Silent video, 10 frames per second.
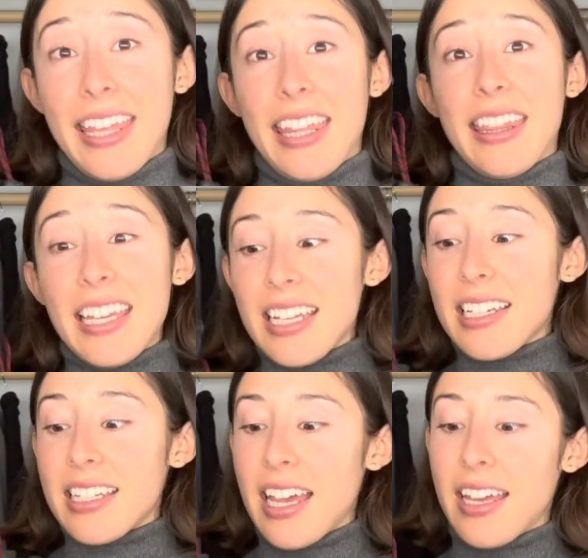then
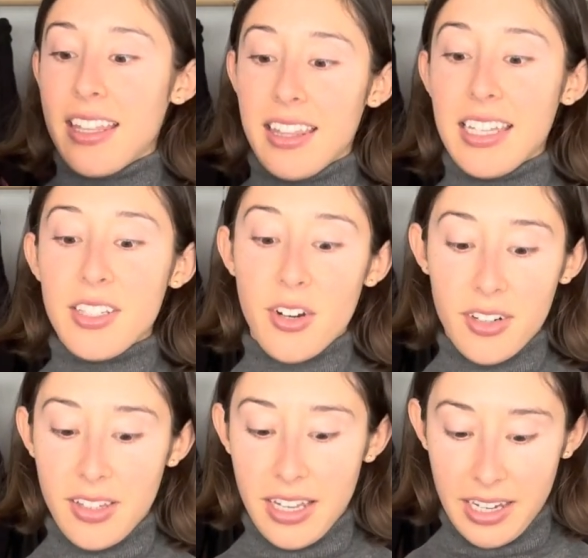these are
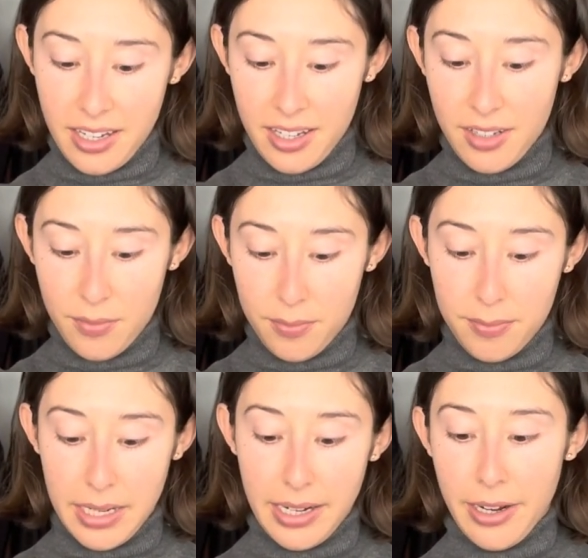like
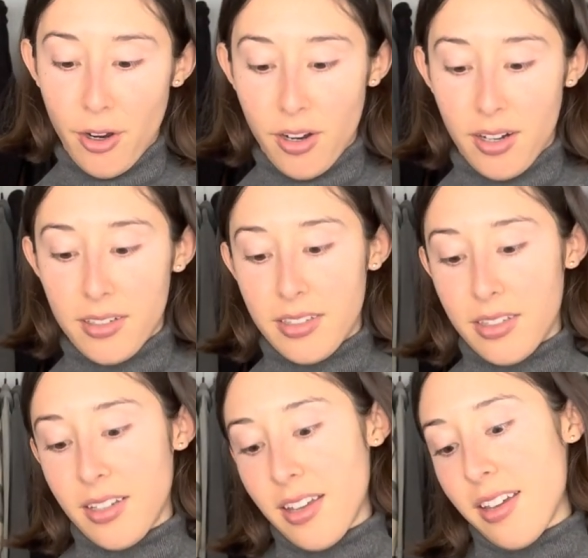my
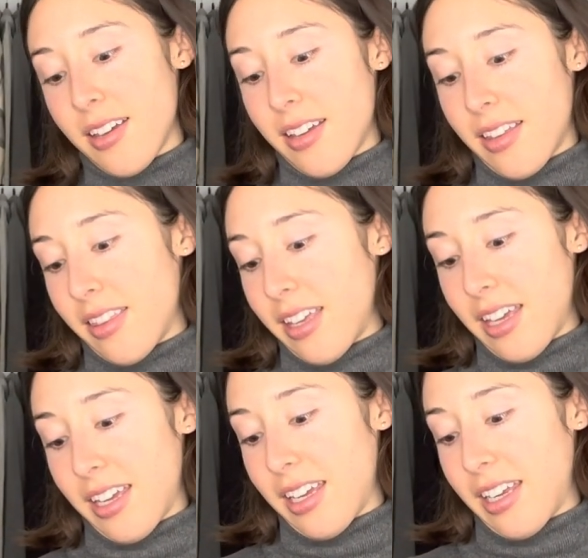diehards.
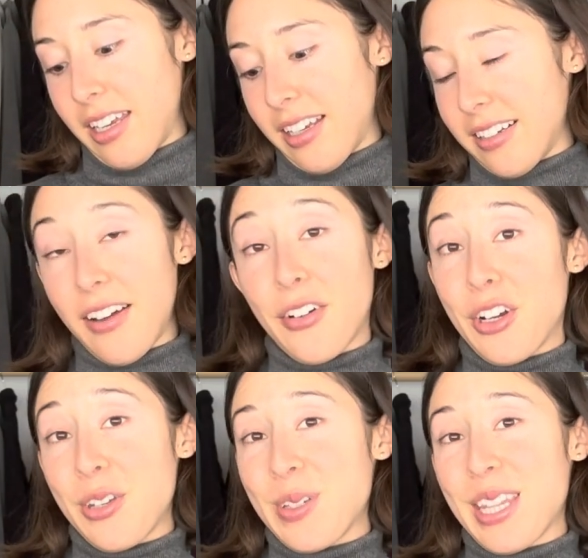I've already
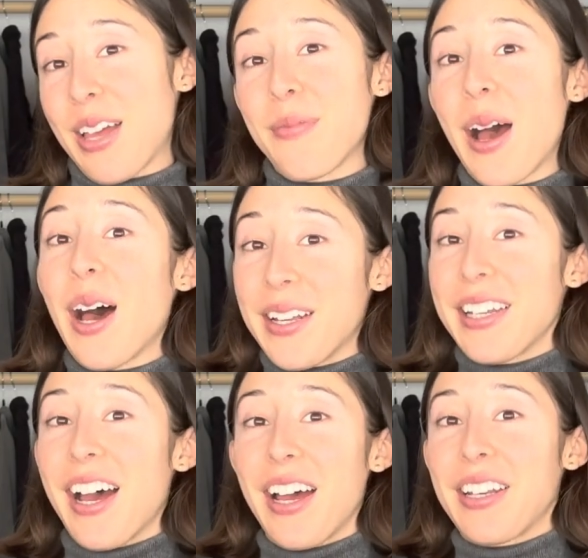used them a
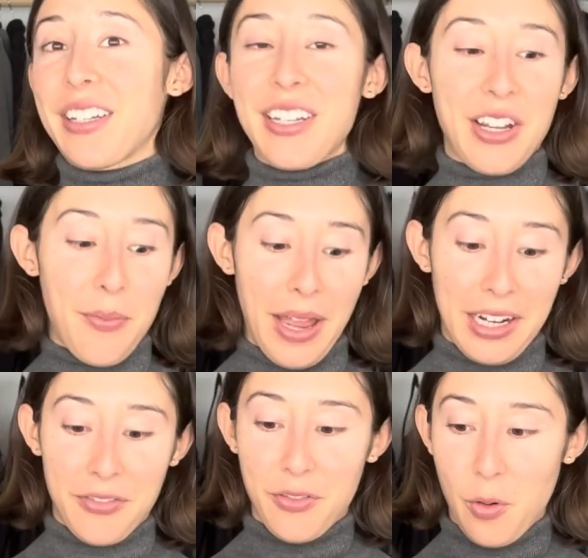ton to go back
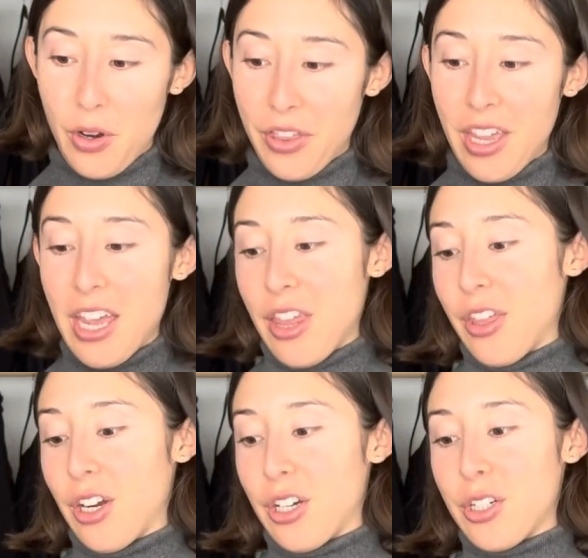and forth.
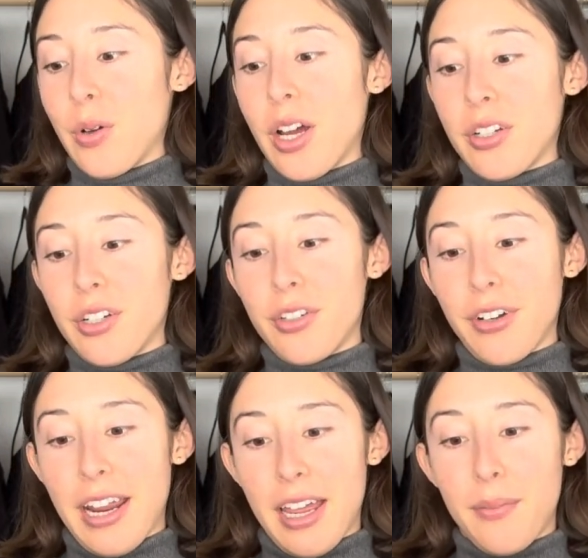They're
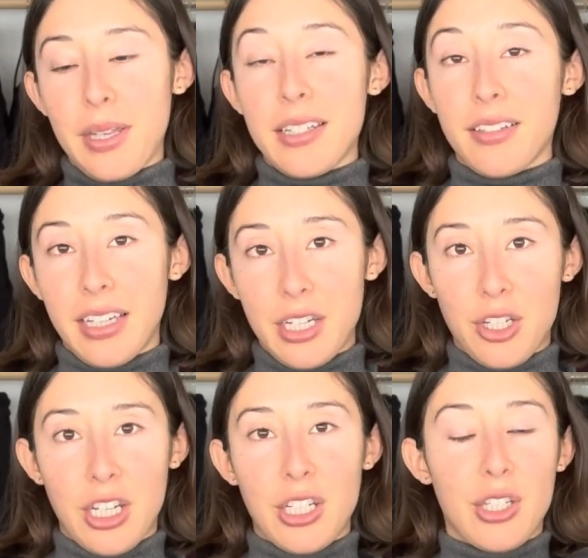200-gram
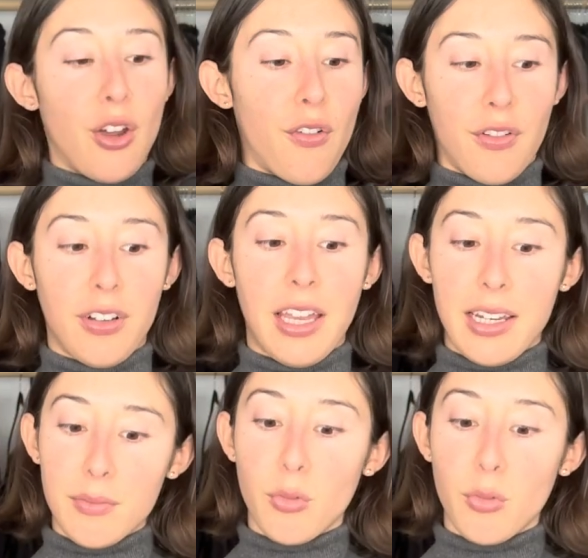insulation, so for like